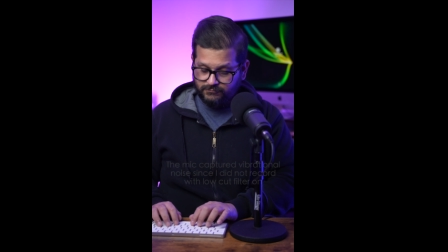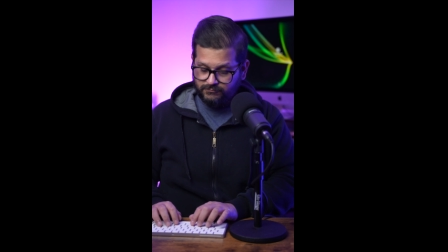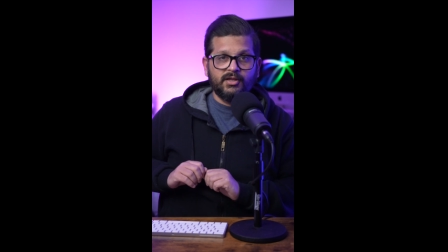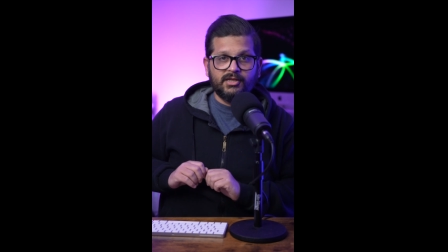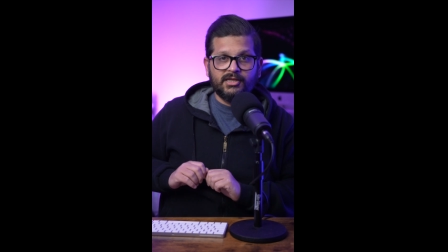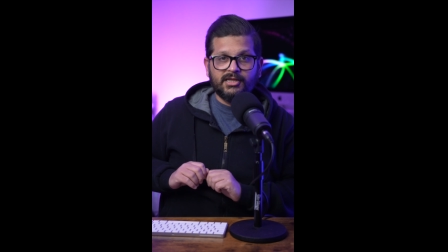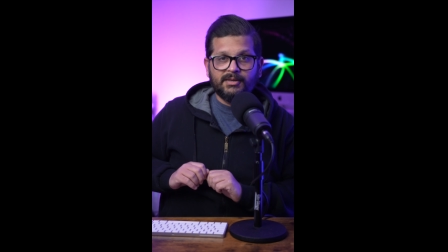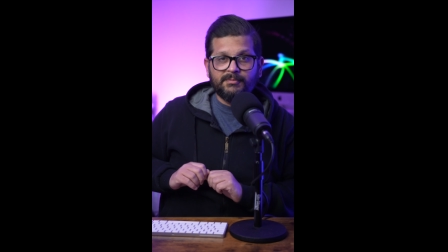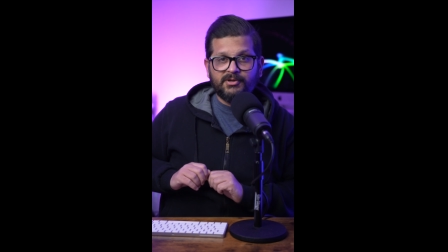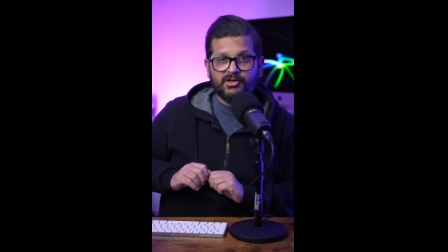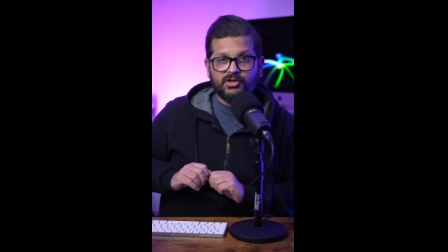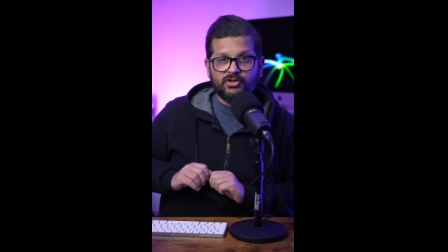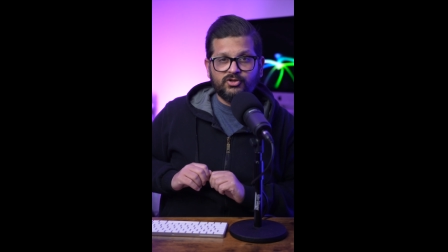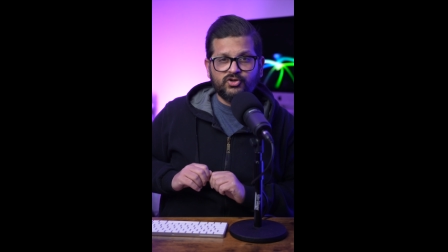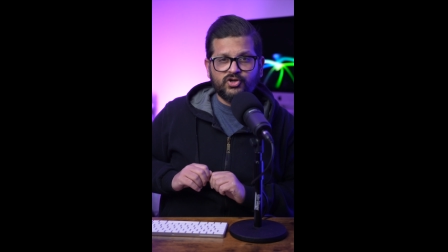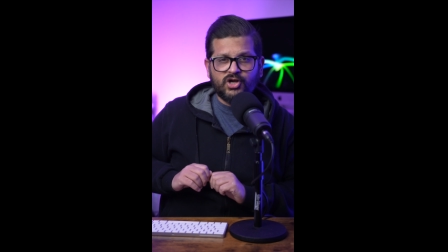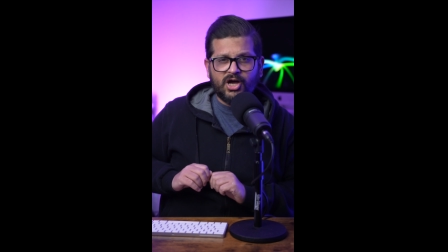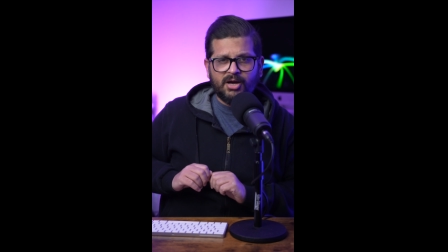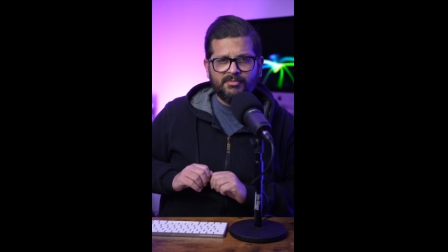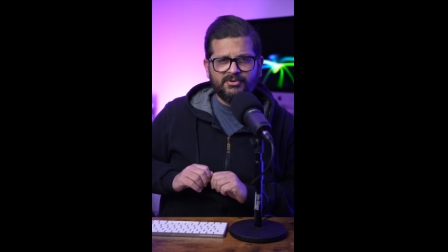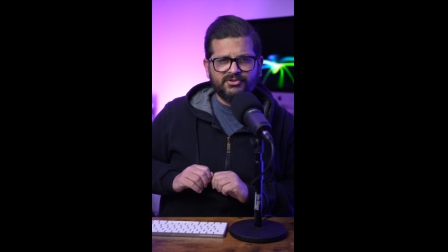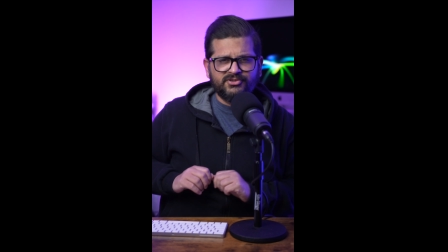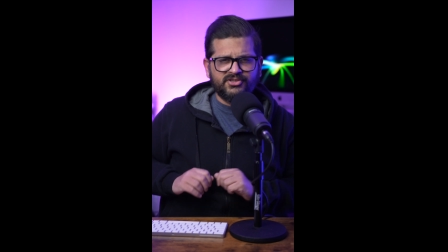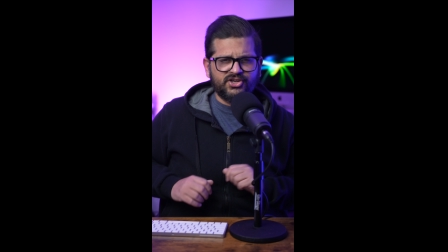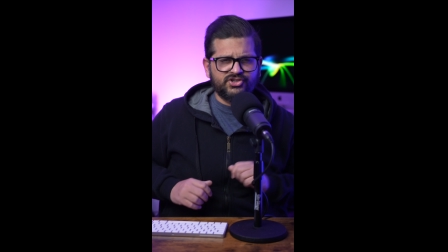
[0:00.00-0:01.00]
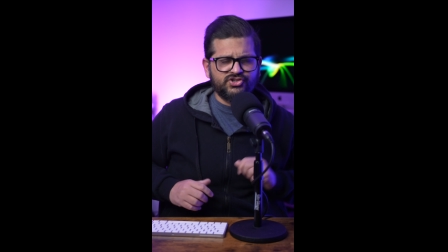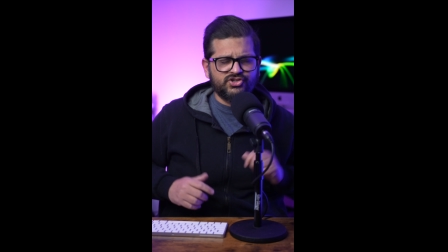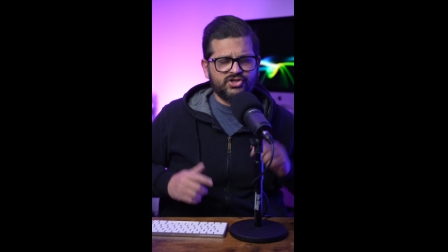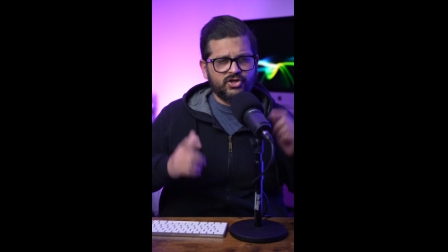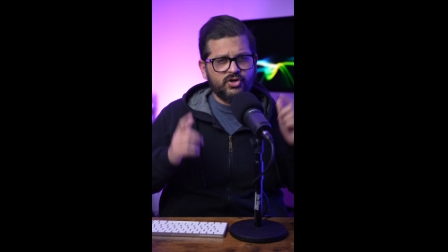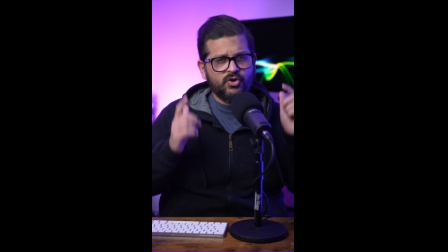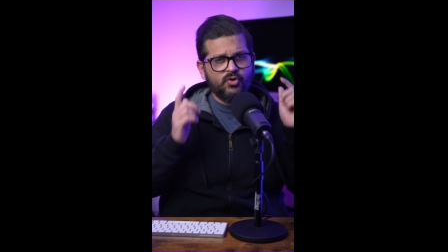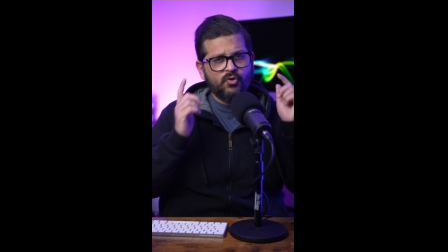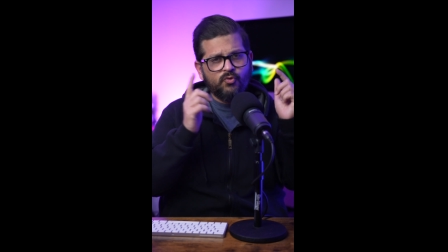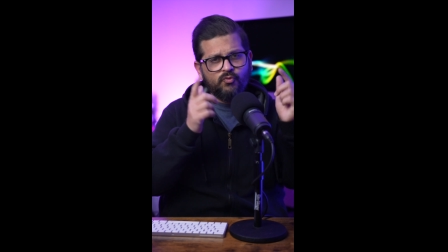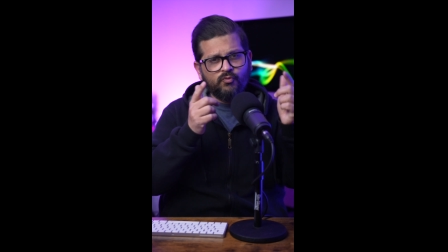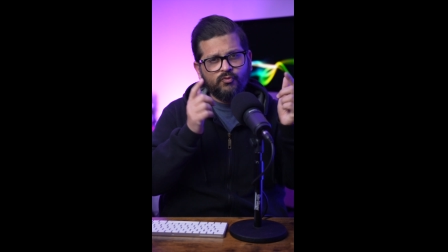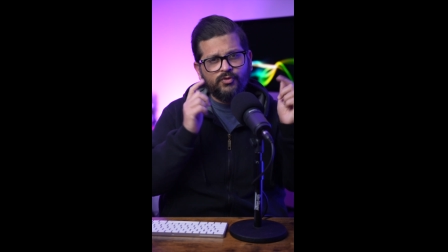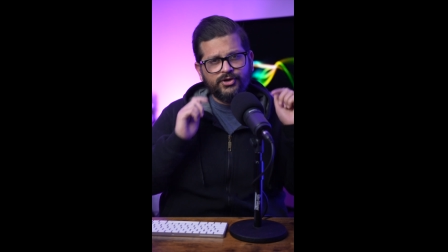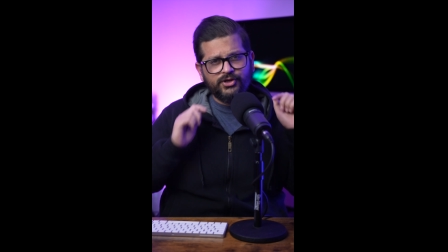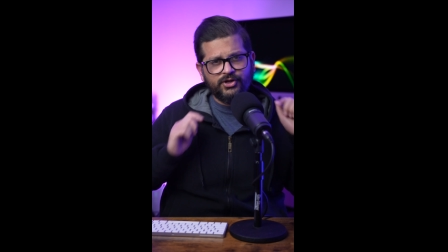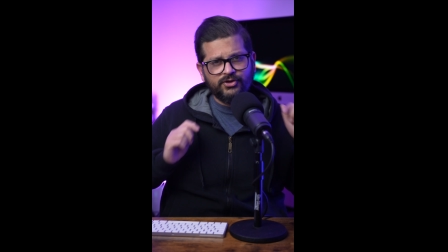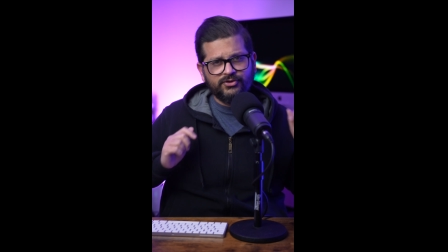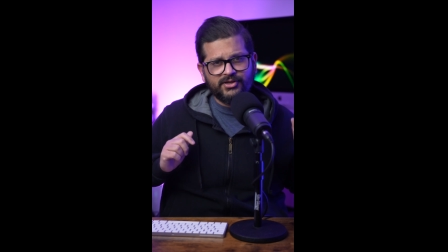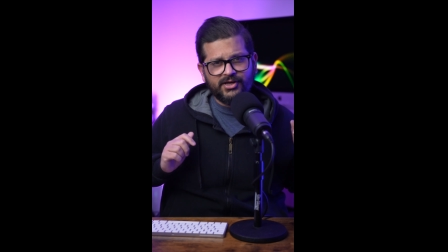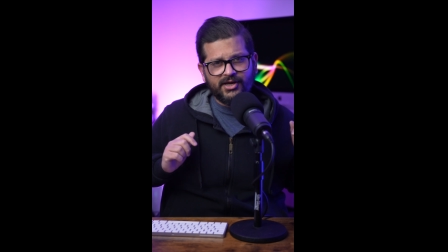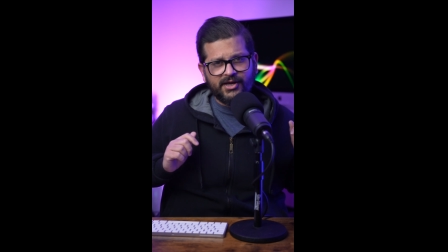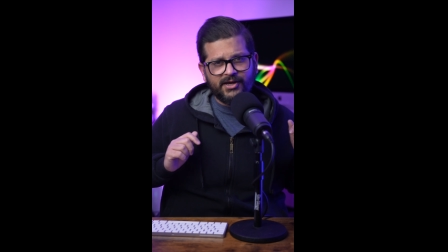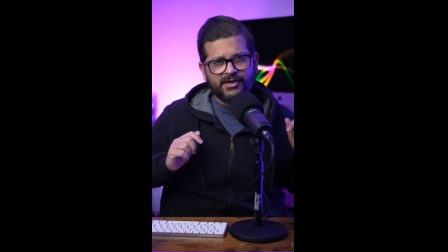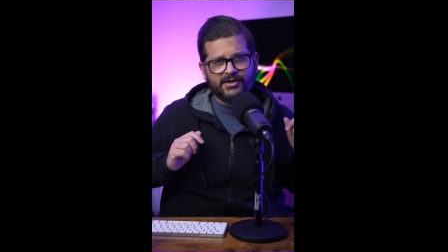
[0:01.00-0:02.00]
Let me know in the comment section, what do you
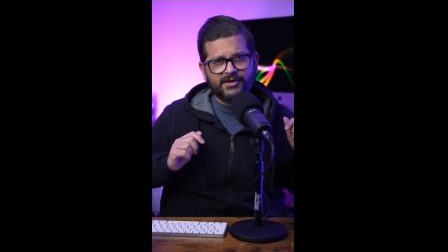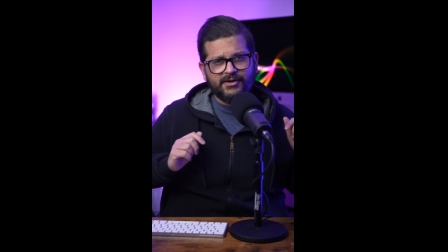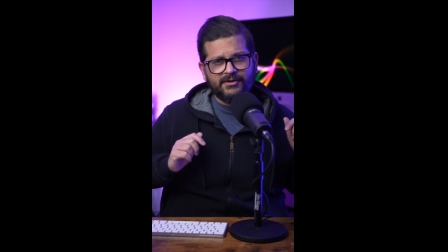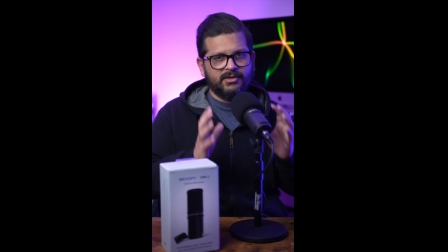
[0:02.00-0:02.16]
think?